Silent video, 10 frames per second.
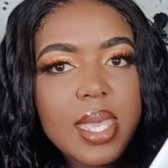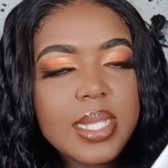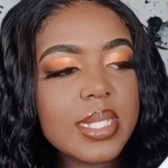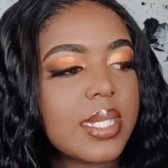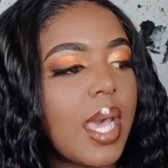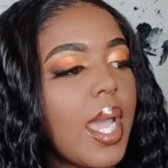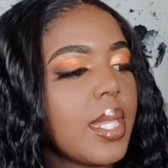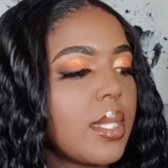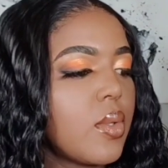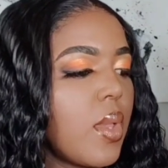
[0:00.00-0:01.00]

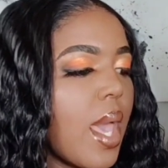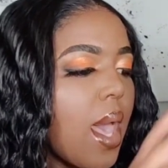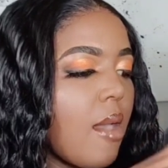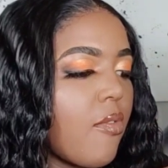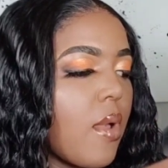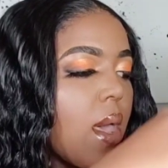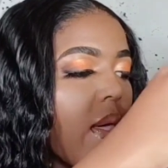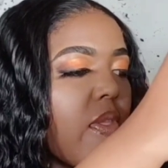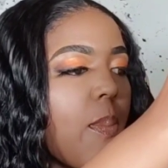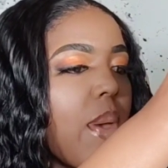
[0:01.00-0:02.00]
Inside you have
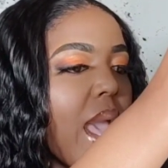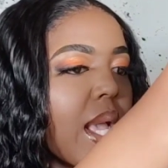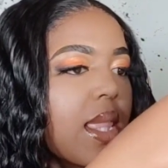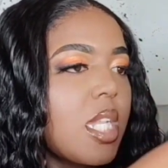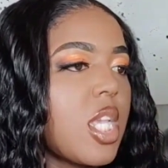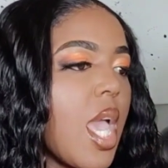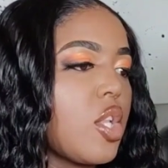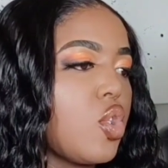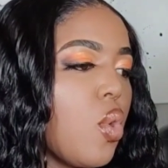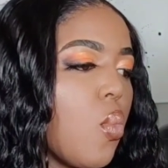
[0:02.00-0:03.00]
the pack that
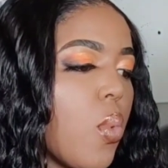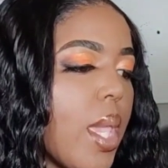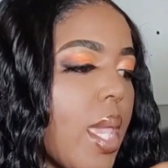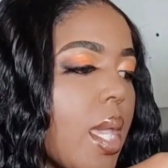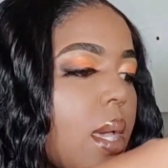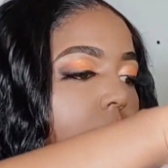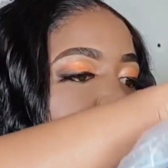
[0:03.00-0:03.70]
had your wig.